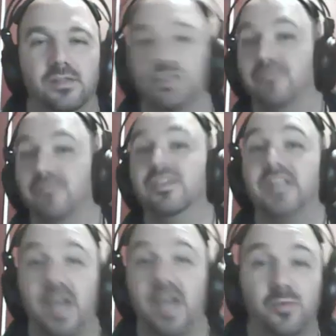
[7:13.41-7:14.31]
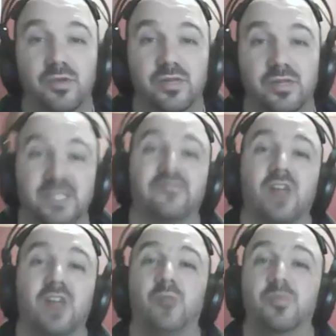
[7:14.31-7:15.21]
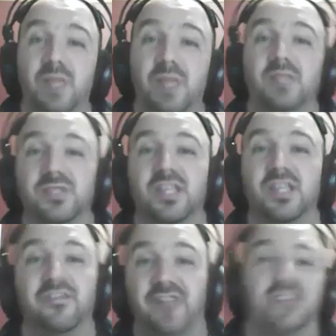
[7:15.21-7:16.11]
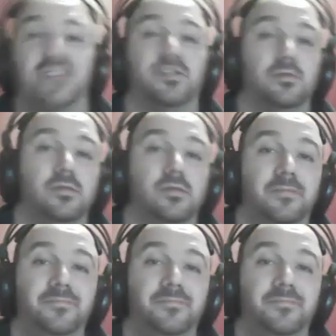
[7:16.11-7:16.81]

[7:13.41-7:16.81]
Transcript: The shovel didn't help you except for helping make the mistake faster.